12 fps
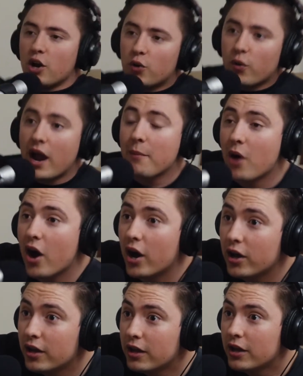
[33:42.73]

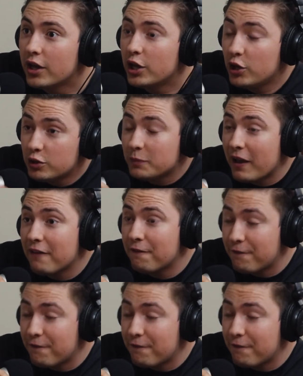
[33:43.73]
Grandma, you spent